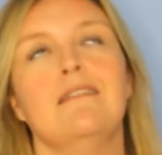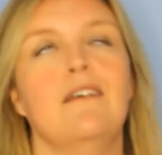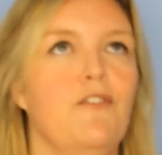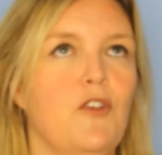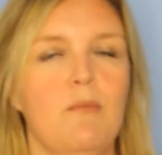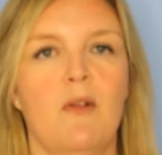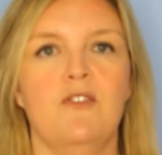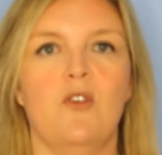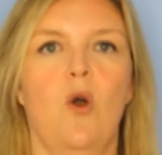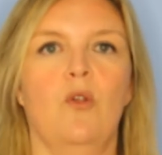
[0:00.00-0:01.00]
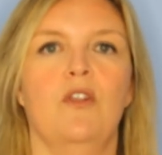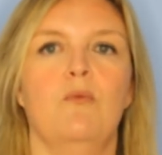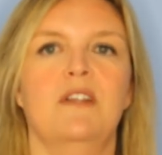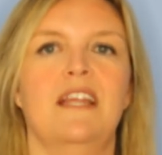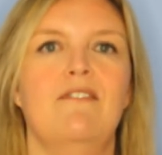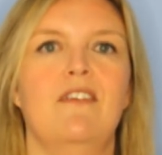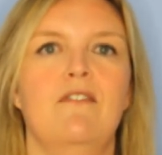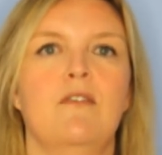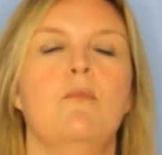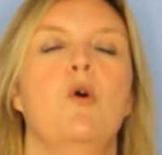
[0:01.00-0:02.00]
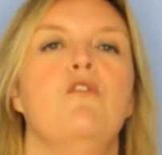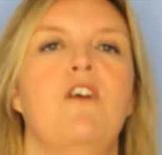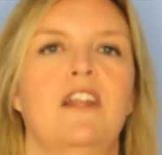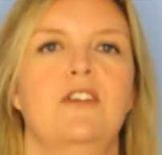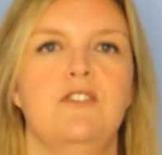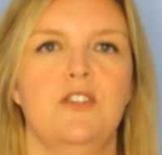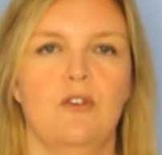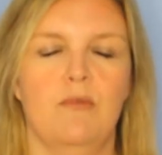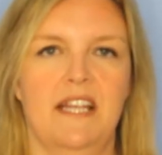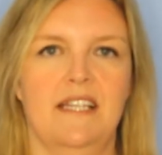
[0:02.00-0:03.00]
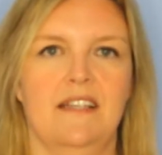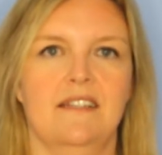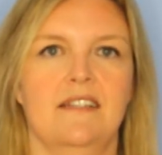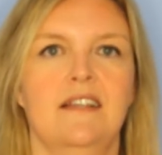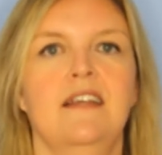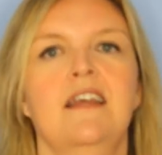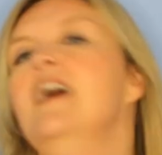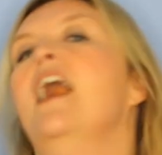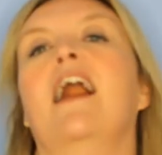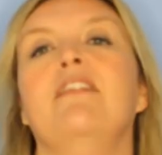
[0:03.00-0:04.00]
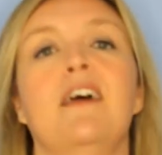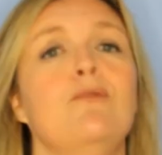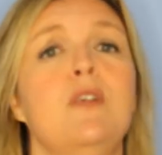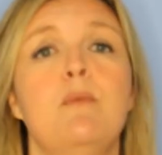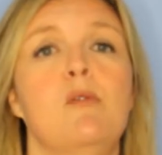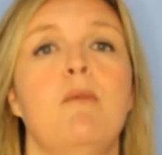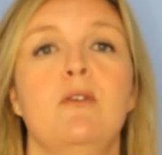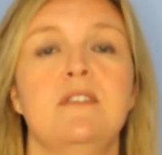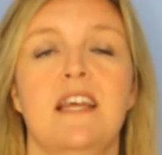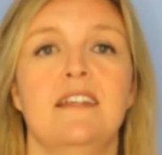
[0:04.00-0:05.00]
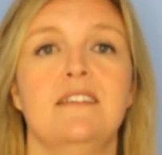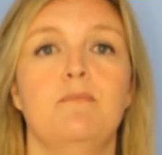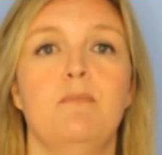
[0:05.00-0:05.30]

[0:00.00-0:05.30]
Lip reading: a few months on that would give even more value to your readers? And then re-promote it.